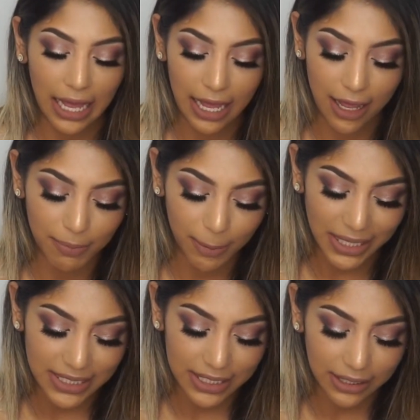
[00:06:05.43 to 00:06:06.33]
But
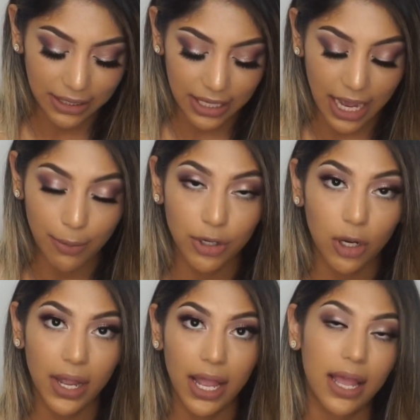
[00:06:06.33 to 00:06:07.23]
basically I will
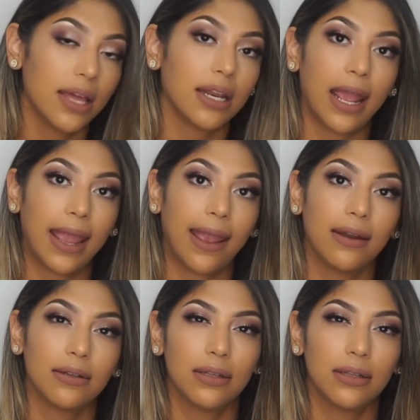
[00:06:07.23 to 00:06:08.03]
go ahead and